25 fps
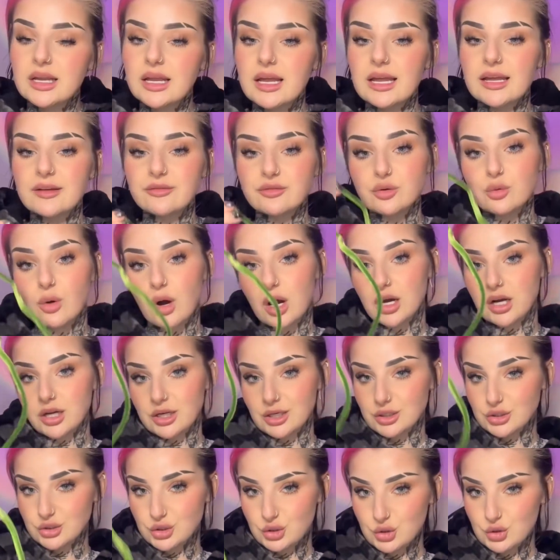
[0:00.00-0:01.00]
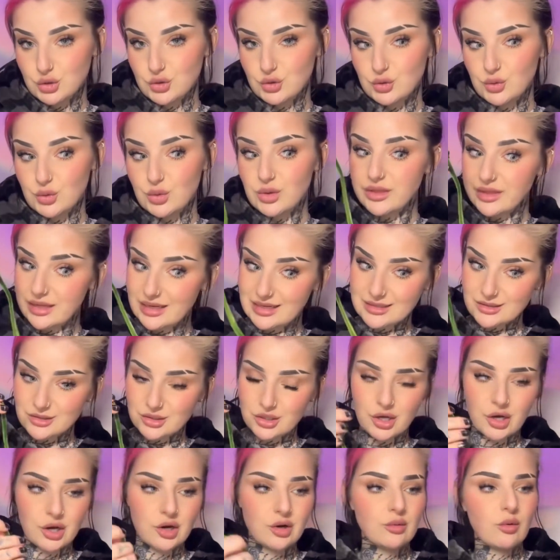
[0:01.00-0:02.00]
If you are gonna do this
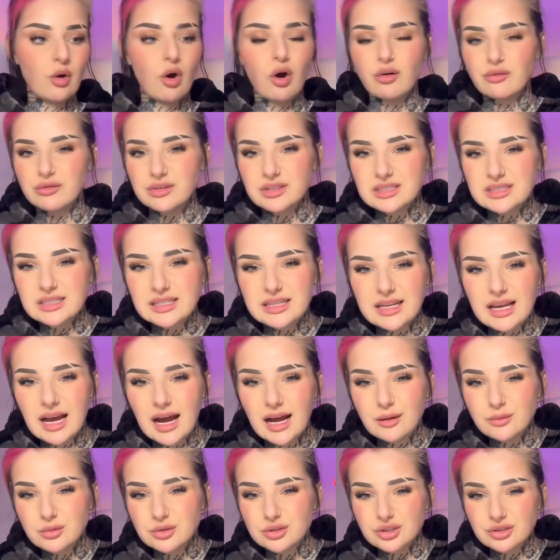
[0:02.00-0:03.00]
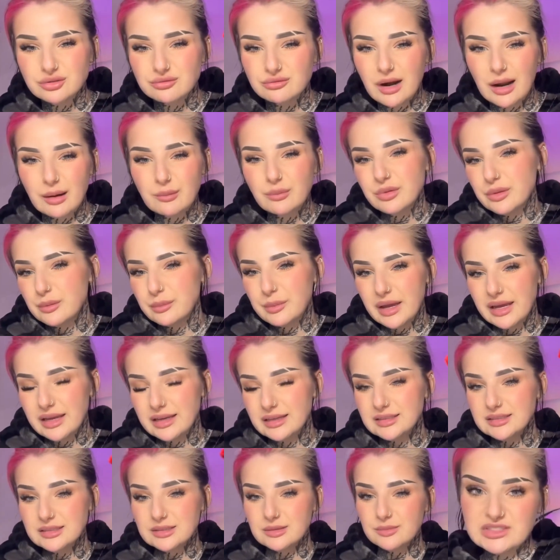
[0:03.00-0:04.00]
though, obviously I would just wrap the
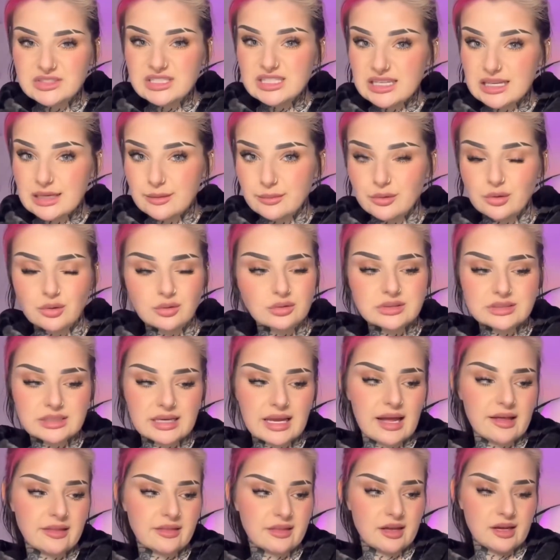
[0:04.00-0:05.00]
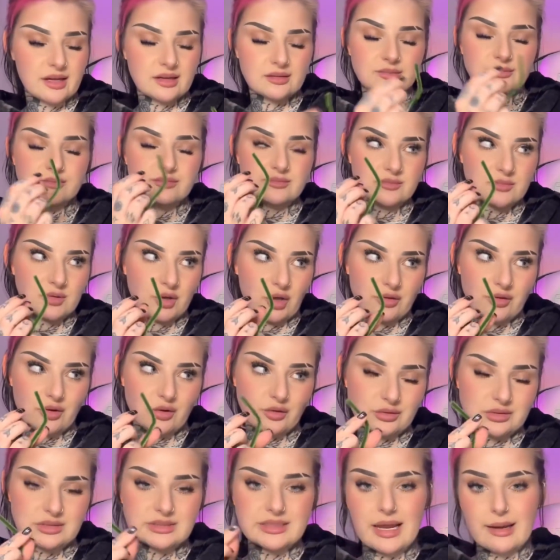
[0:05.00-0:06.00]
base keep it all together, not the
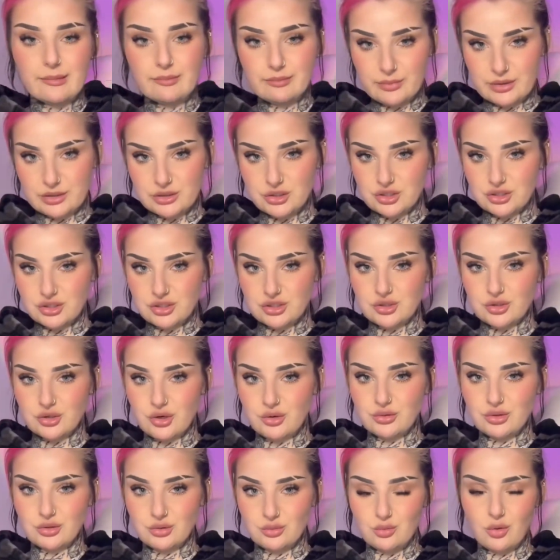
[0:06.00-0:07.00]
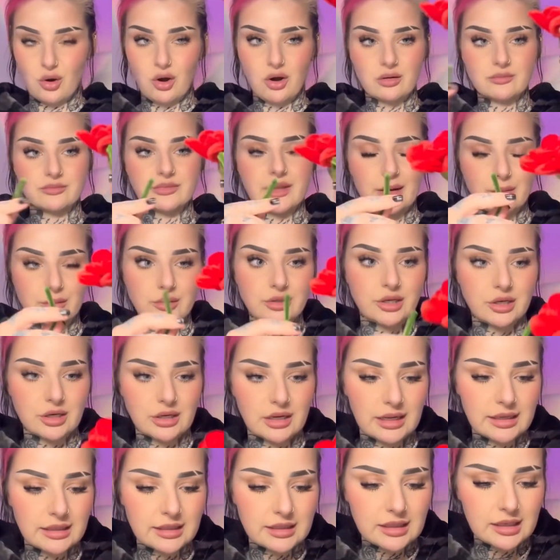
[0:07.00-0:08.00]
whole stem, but just to show you what that would look
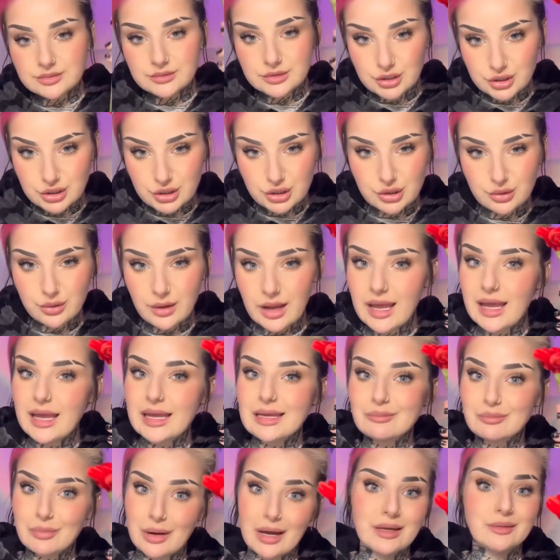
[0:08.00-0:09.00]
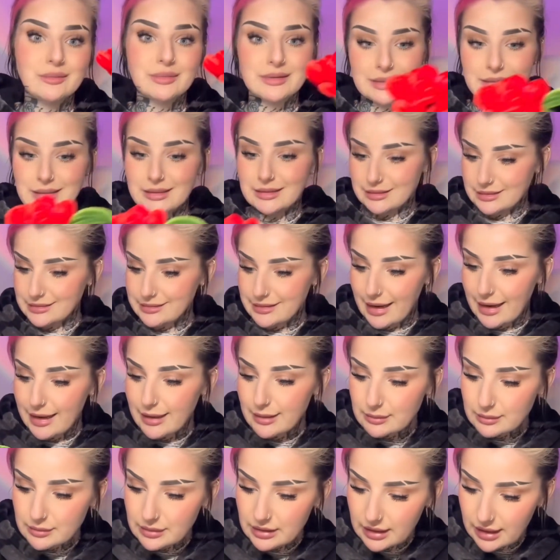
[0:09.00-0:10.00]
like. To do a pipe cleaner stem,
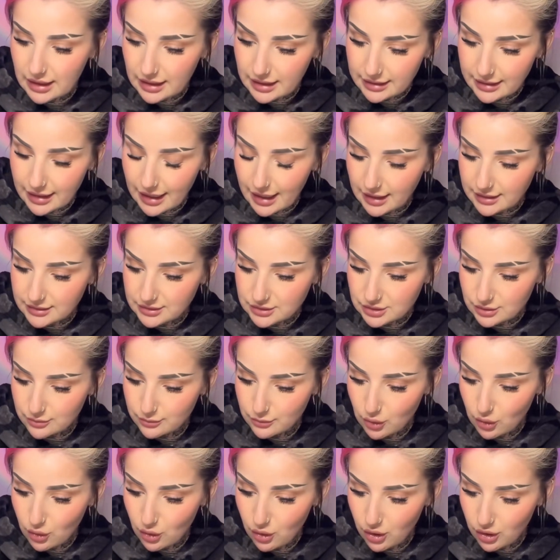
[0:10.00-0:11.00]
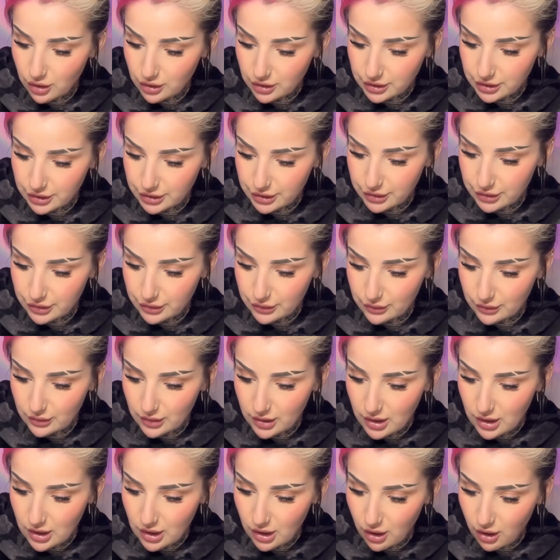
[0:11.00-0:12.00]
I'm gonna add some more hot glue
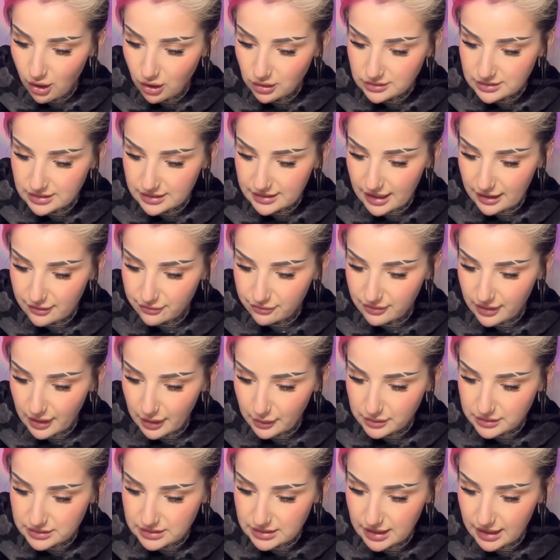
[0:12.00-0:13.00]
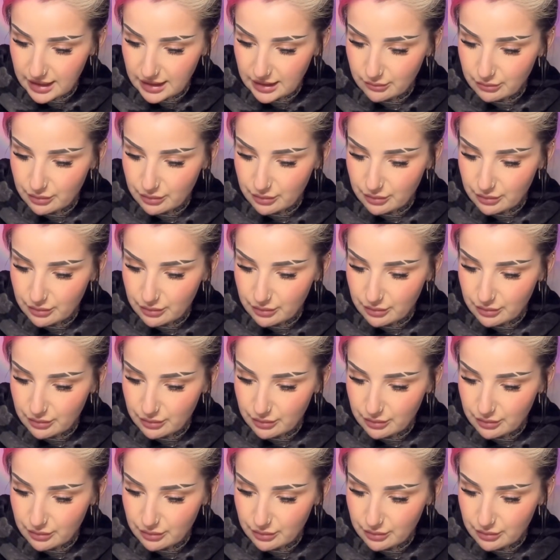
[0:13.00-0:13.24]
onto that flower tape.